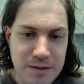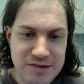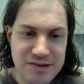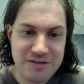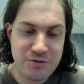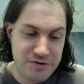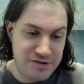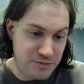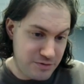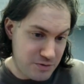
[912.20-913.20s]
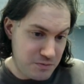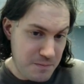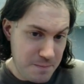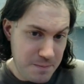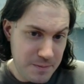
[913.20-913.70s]
Slave owners know that.
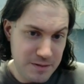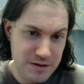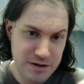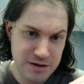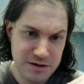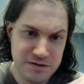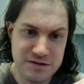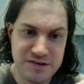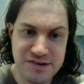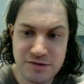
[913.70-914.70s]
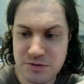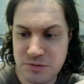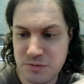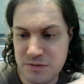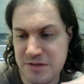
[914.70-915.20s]
And
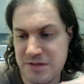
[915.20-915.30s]
so